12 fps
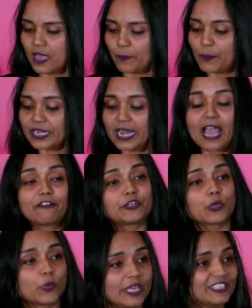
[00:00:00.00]
but
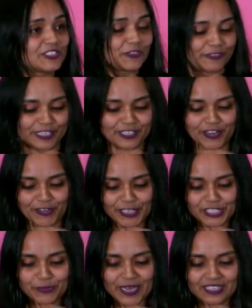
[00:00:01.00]
after weeks of
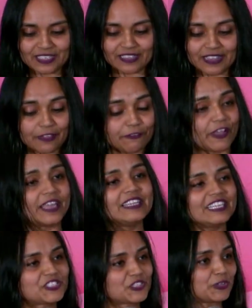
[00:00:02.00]
encouragement, they
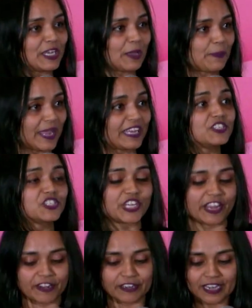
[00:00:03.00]
finally stood up and
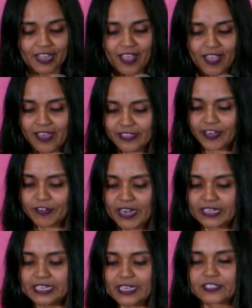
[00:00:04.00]
shared their
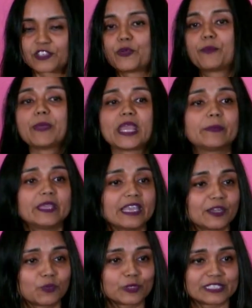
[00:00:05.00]
ideas. Or maybe
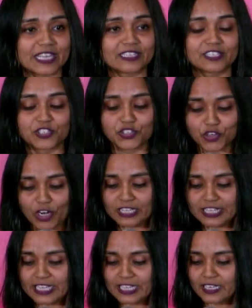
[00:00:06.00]
it was that
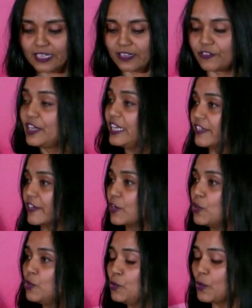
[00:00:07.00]
struggling
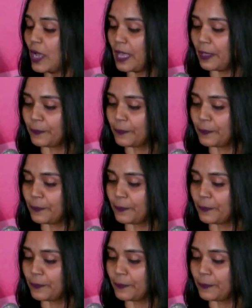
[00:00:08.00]
reader who